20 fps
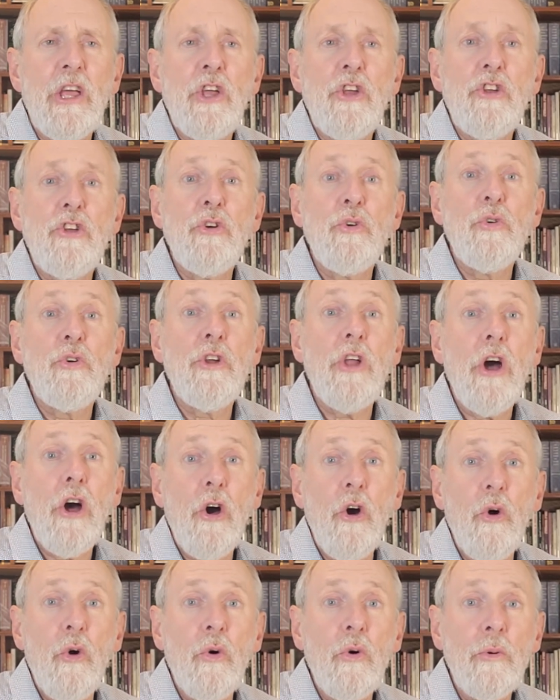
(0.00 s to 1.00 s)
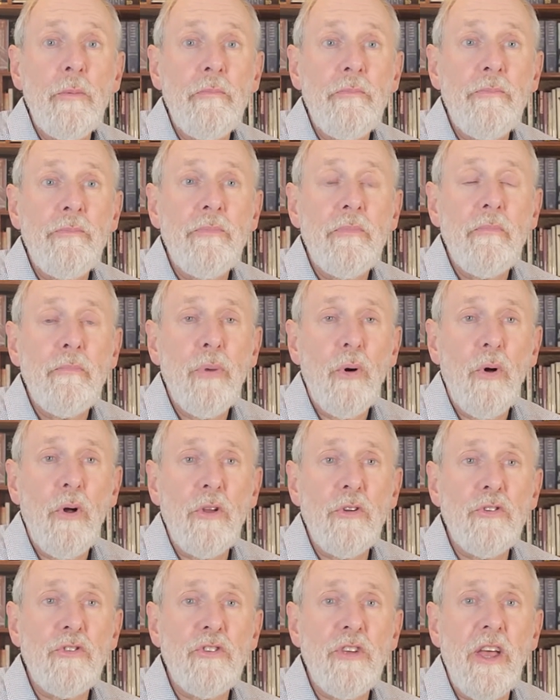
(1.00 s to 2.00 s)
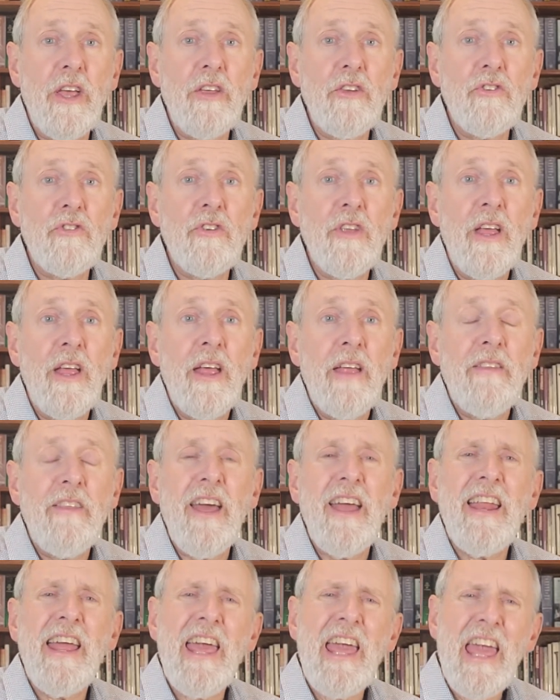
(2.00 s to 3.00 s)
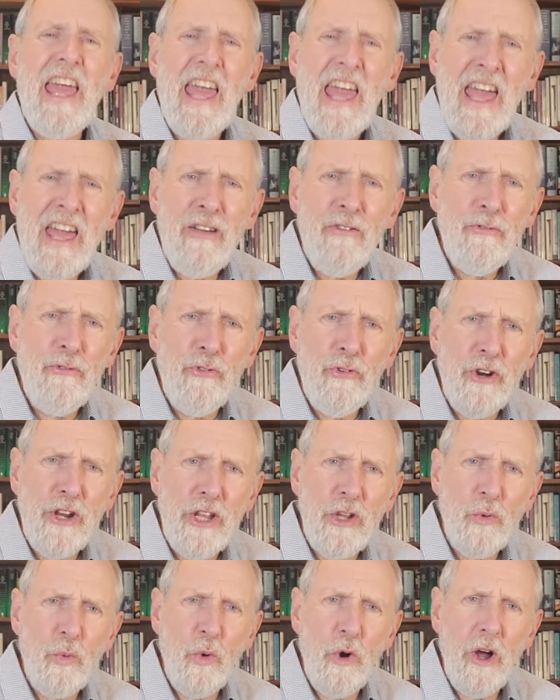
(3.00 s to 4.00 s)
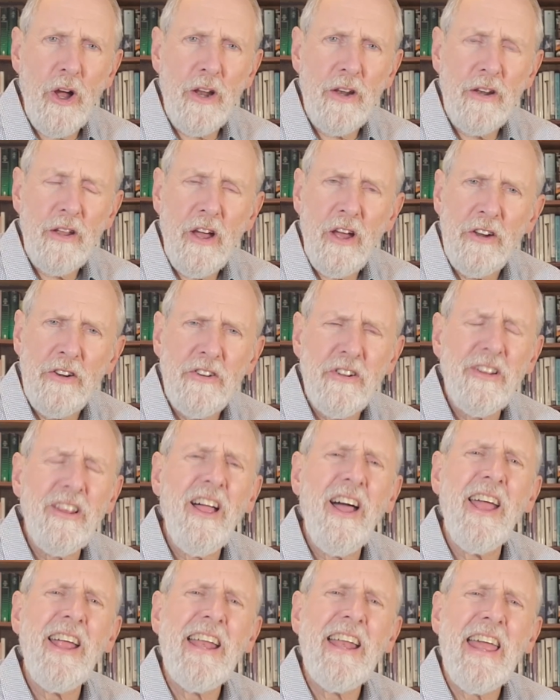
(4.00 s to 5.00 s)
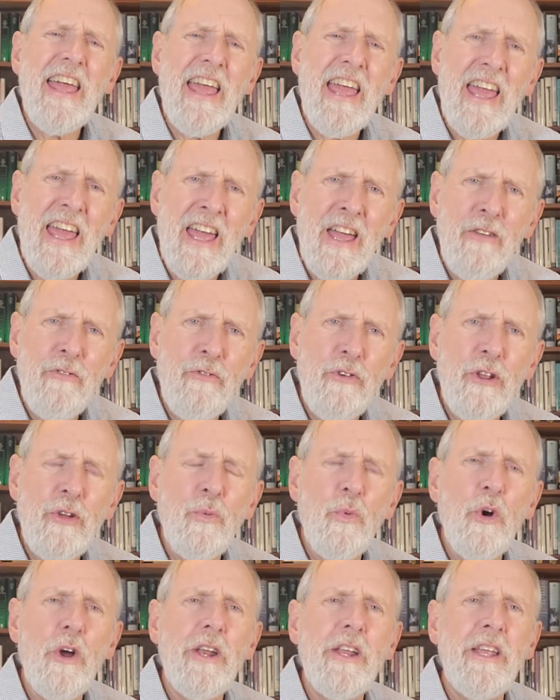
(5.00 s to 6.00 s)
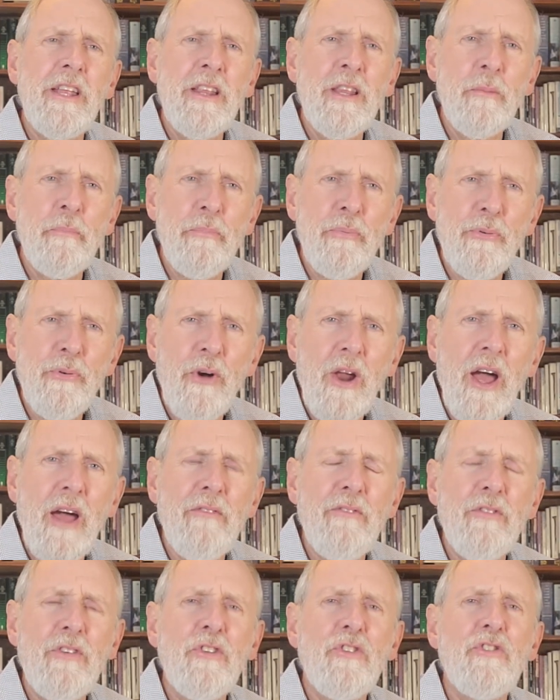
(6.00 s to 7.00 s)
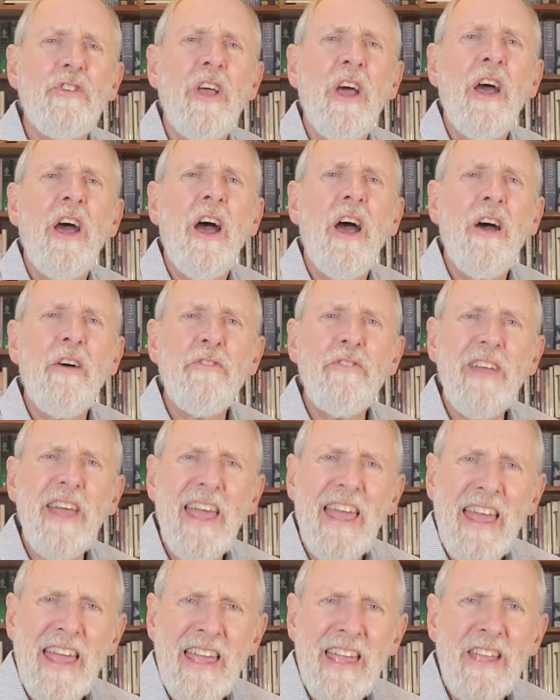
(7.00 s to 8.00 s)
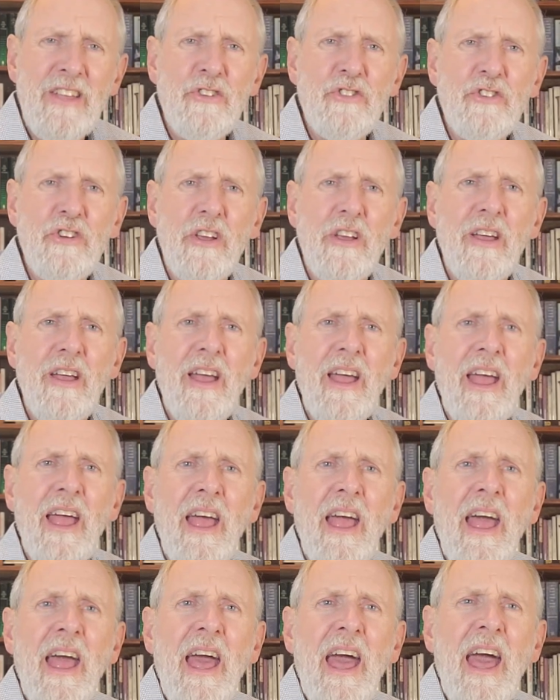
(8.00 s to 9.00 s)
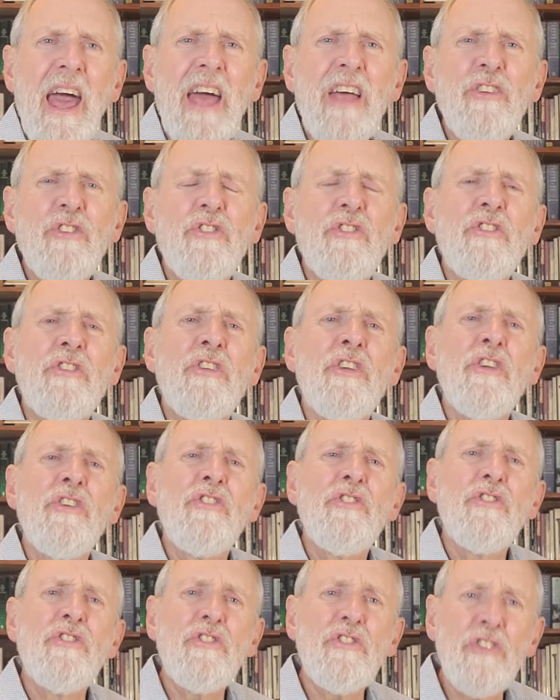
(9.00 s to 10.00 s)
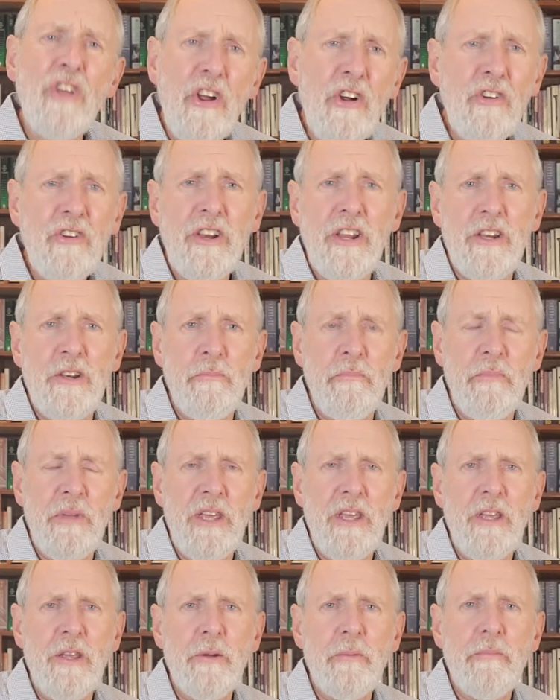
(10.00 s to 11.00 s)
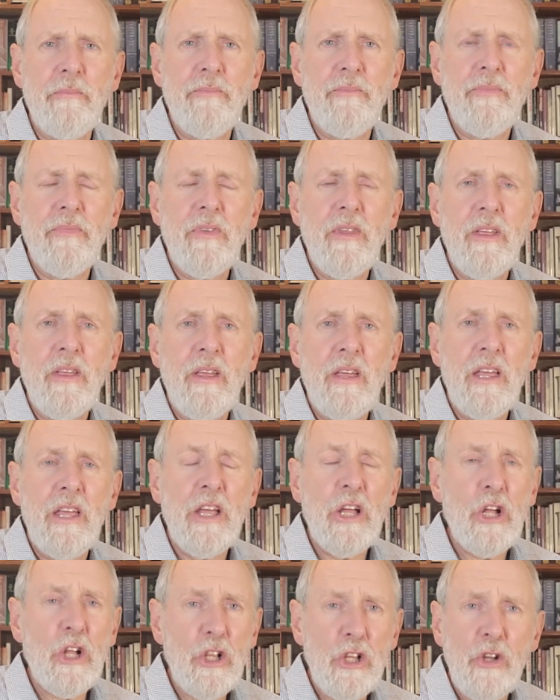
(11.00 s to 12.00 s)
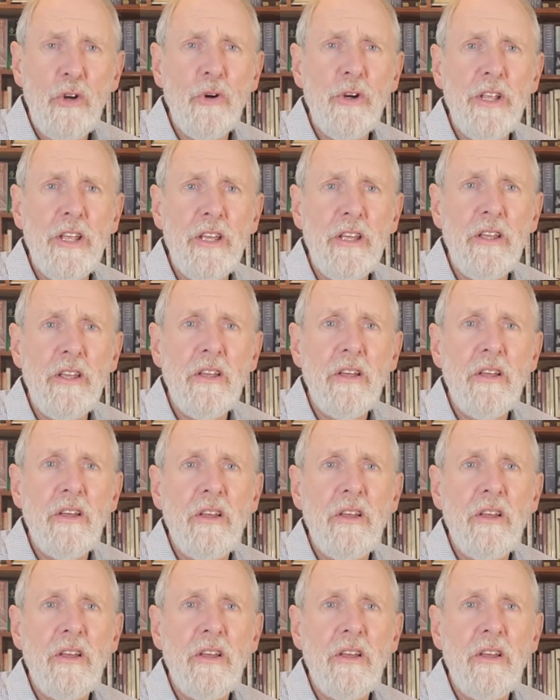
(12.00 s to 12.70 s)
You know, Paul says, that everyone, underline everyone in the province of Asia has deserted me, including